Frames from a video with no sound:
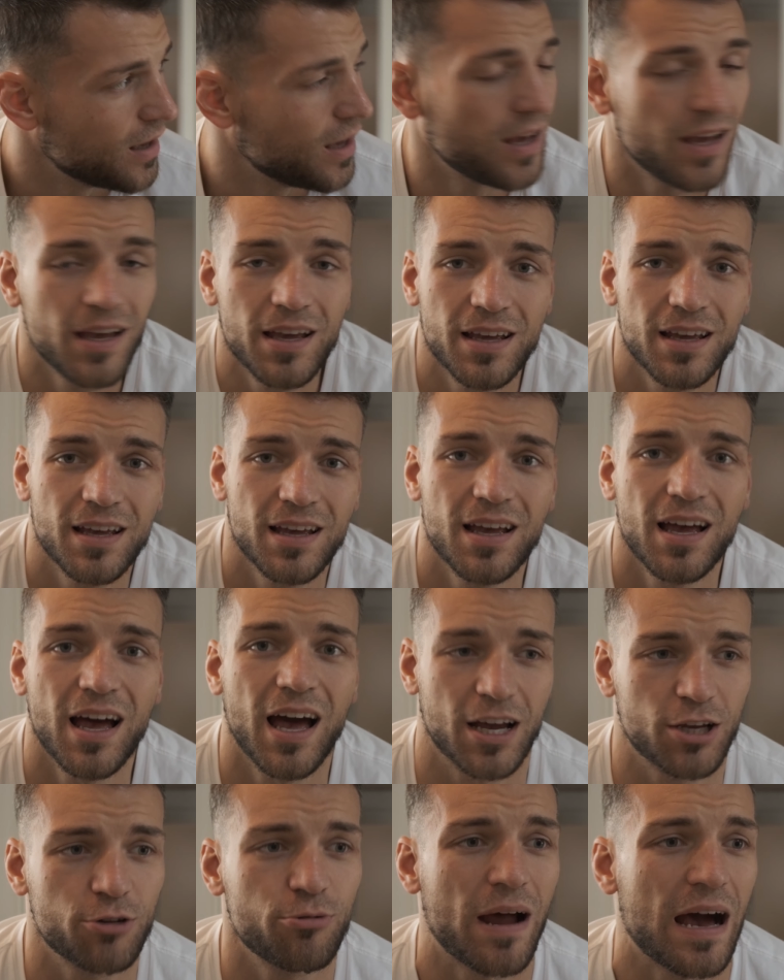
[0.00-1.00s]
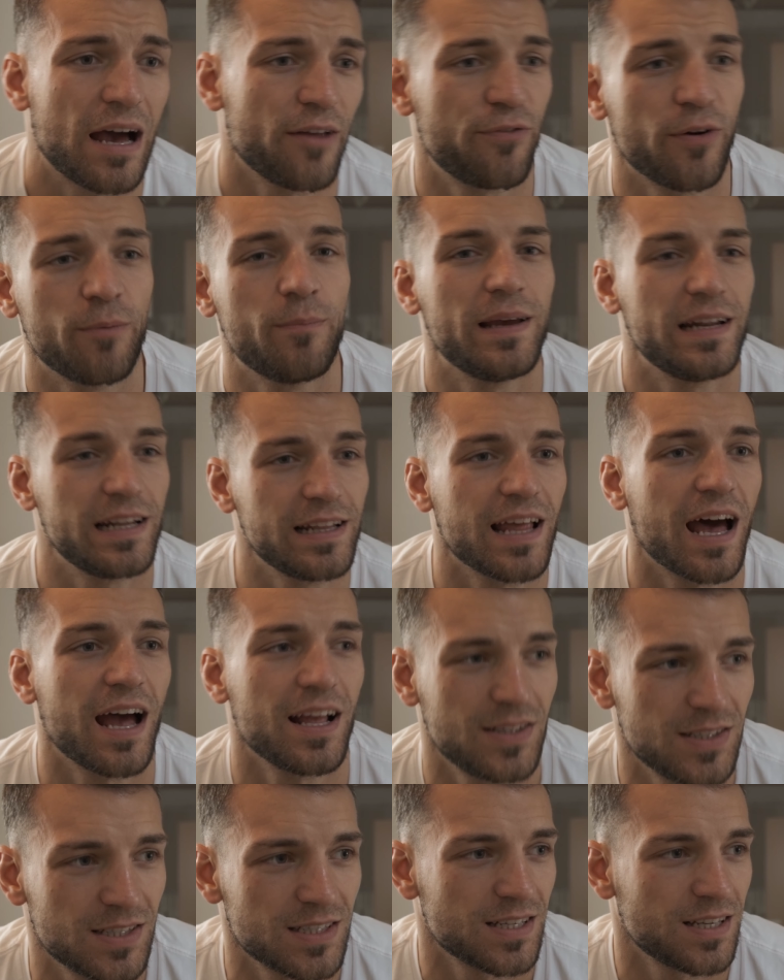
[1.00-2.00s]
I cried for many
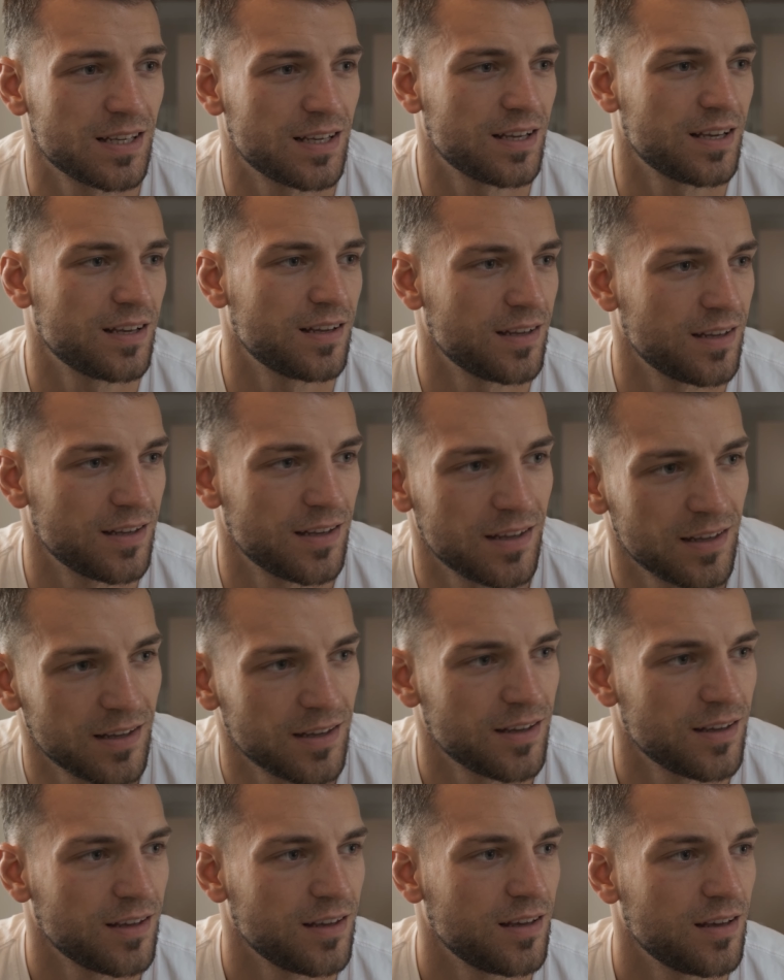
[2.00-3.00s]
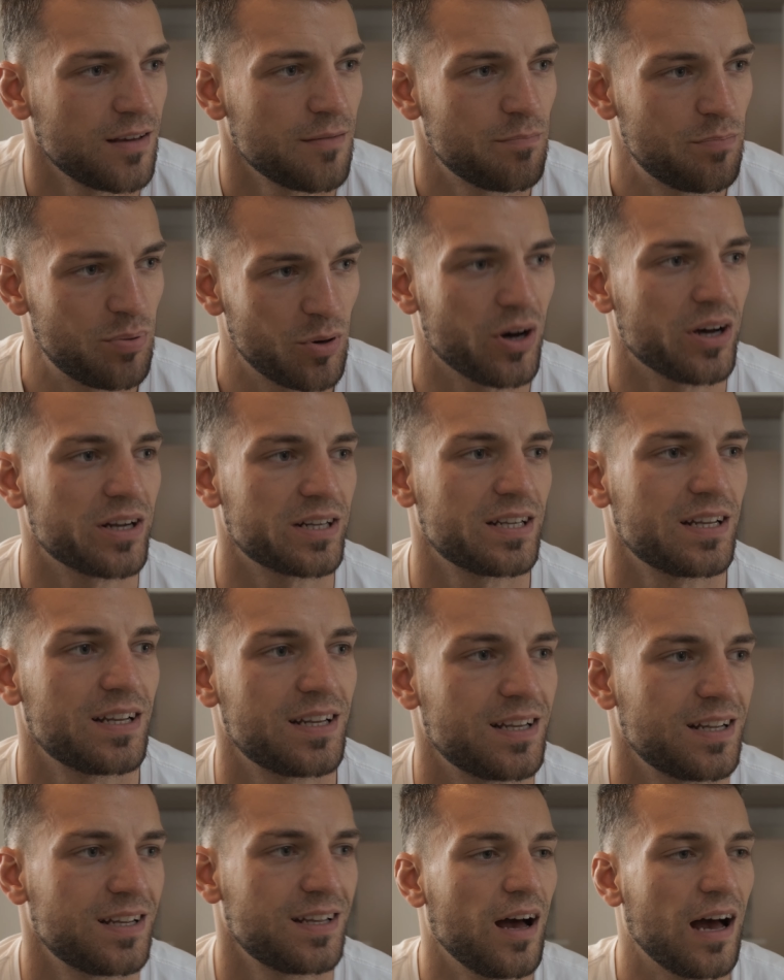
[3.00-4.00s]
nights, but
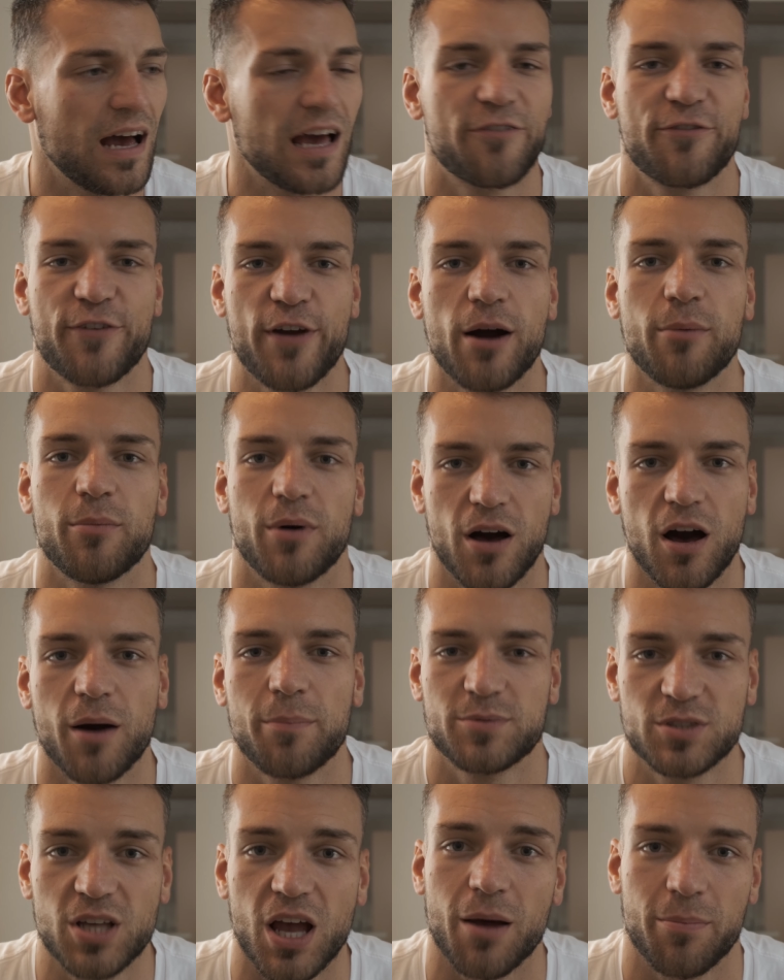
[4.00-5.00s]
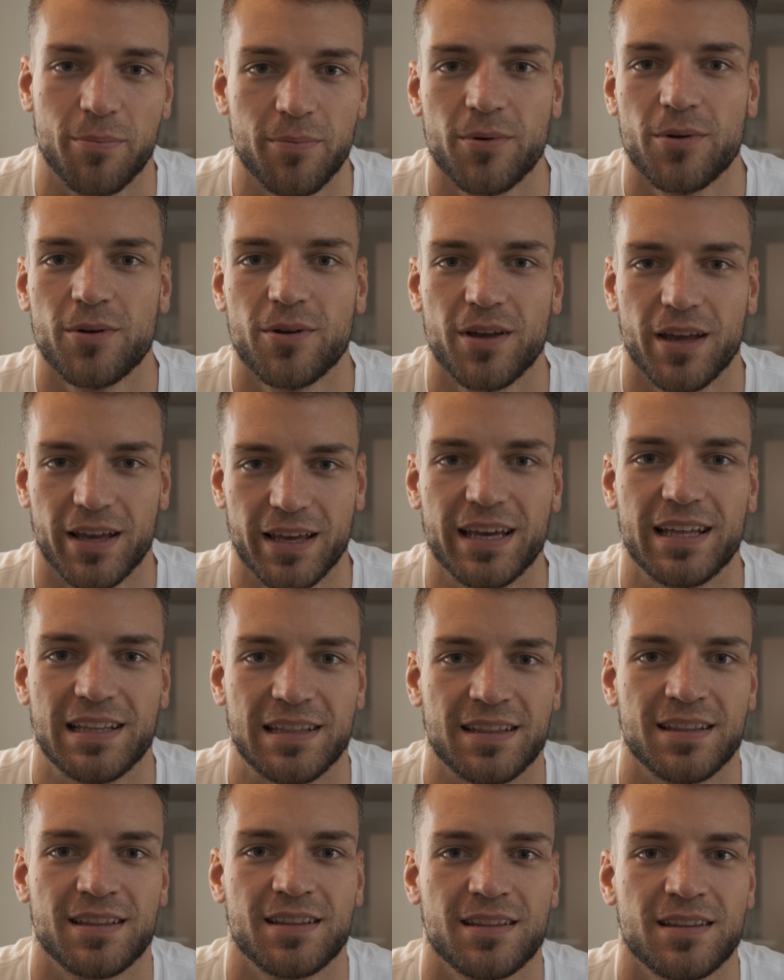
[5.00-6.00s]
I have come up top
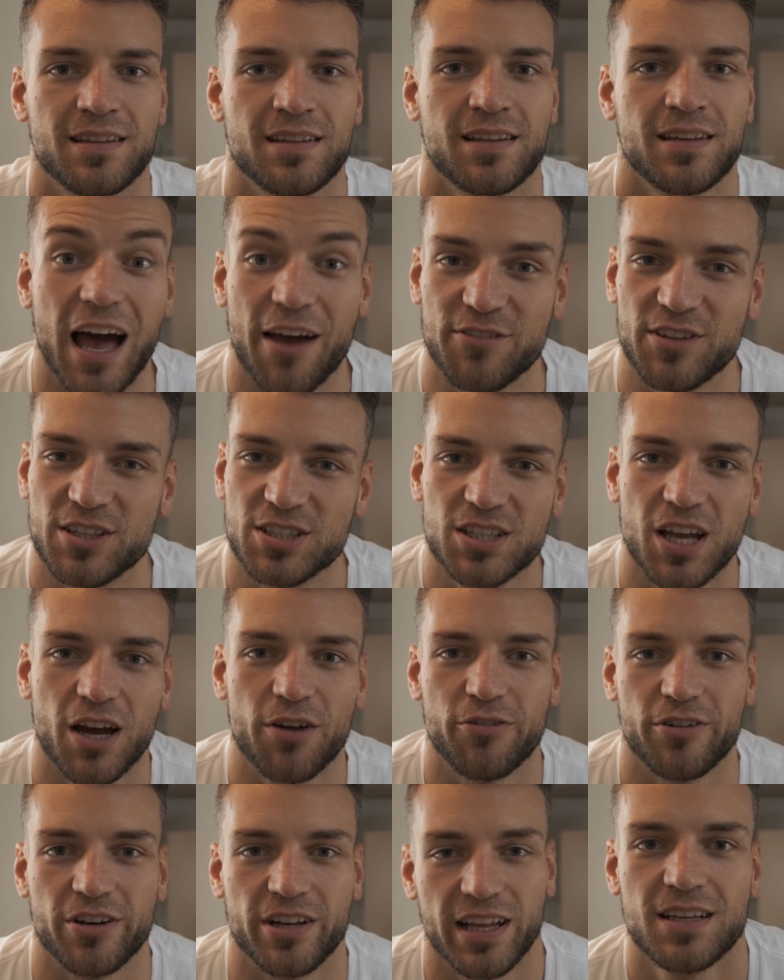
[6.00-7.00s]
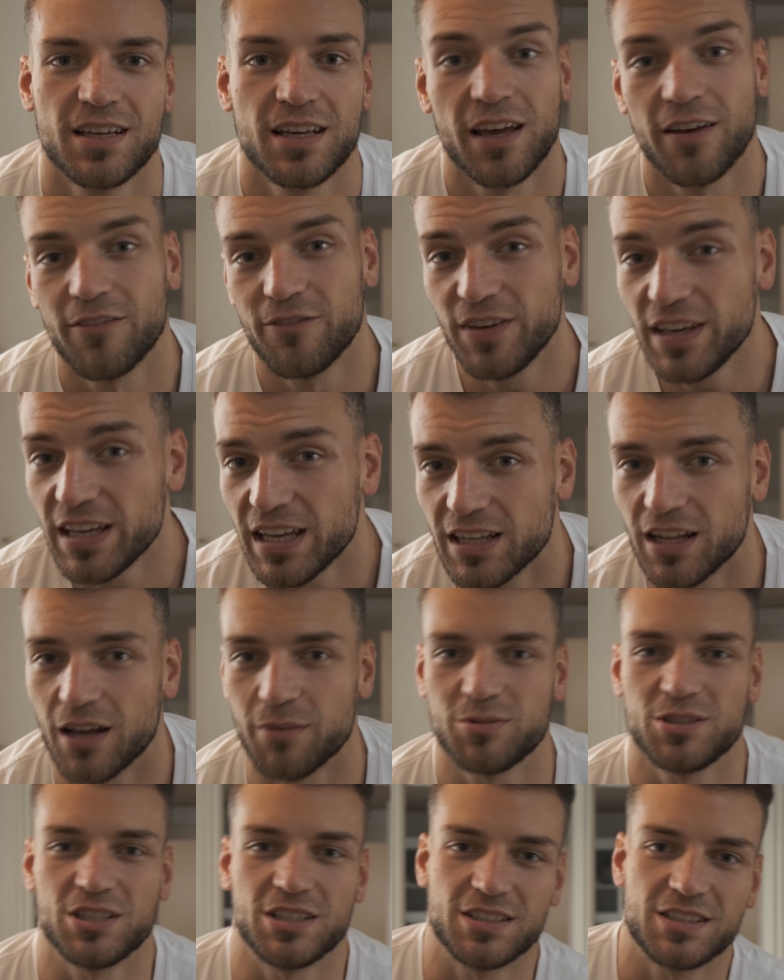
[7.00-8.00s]
again. I've discovered vegan
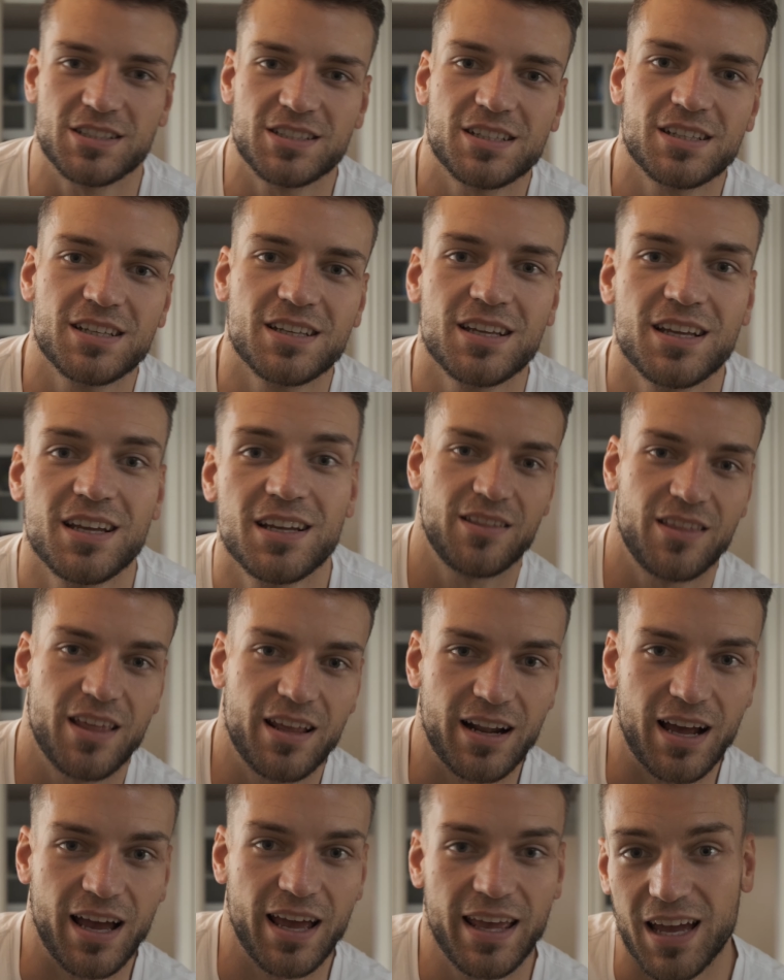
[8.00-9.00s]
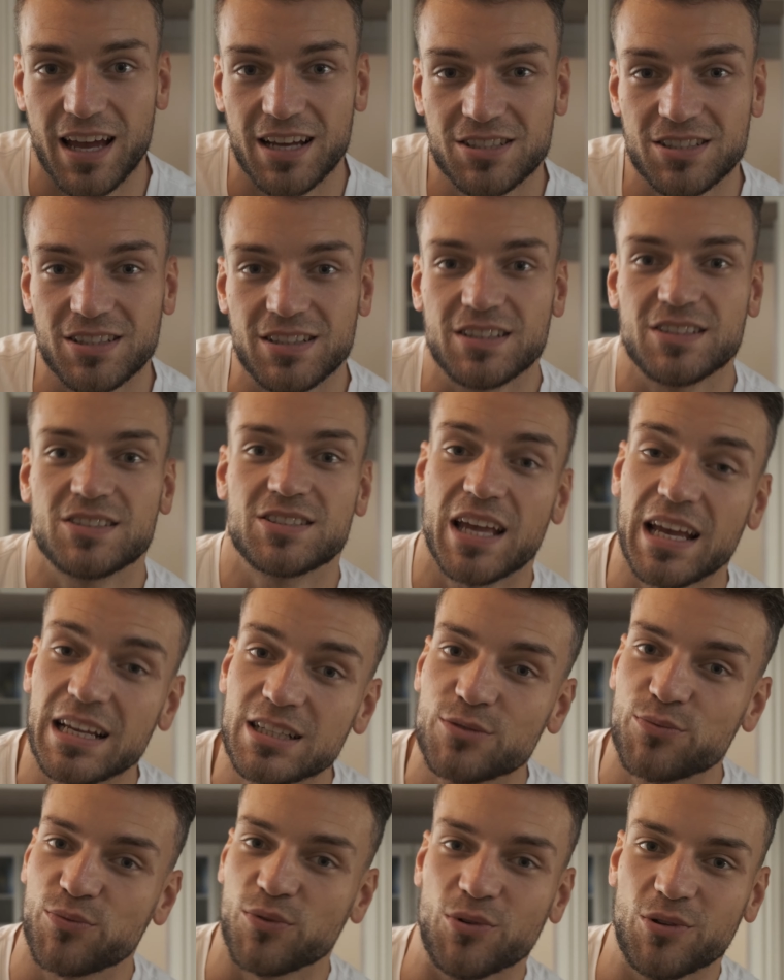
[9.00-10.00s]
options that are actually
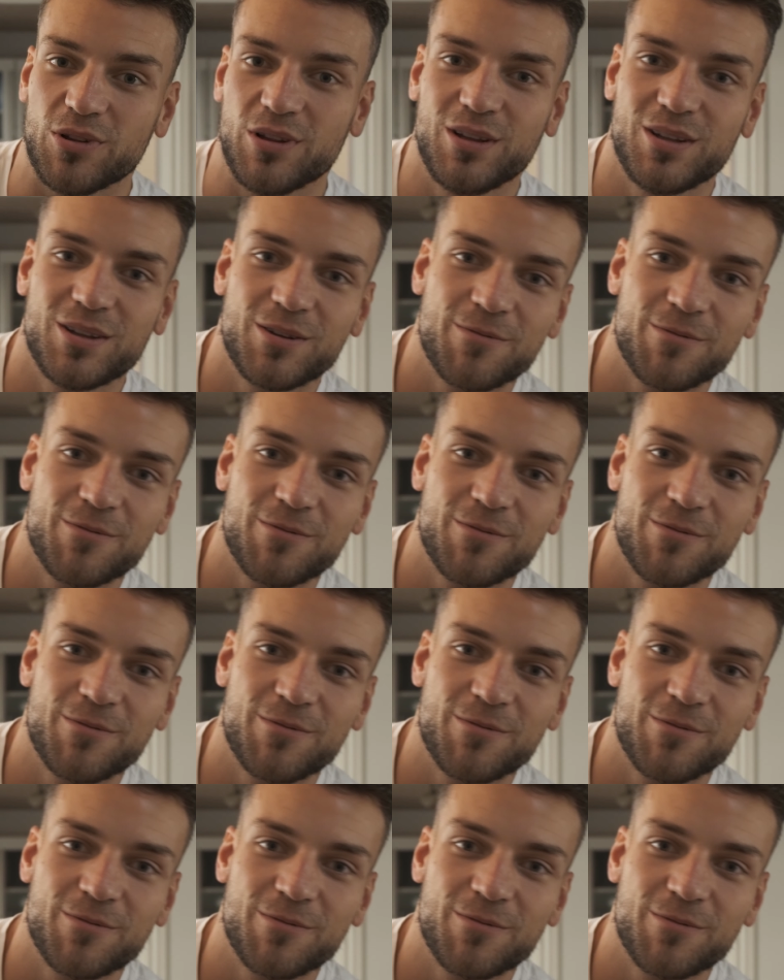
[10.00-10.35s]
tasteful.